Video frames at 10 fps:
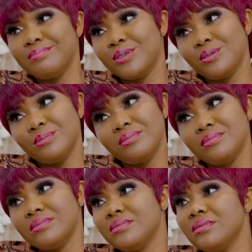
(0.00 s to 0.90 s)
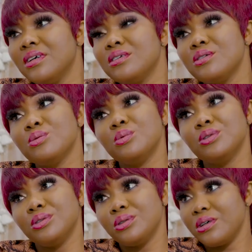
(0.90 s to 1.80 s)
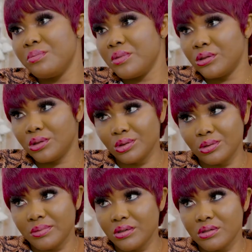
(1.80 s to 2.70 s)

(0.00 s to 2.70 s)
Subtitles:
Mom, I also want you to help me and talk to my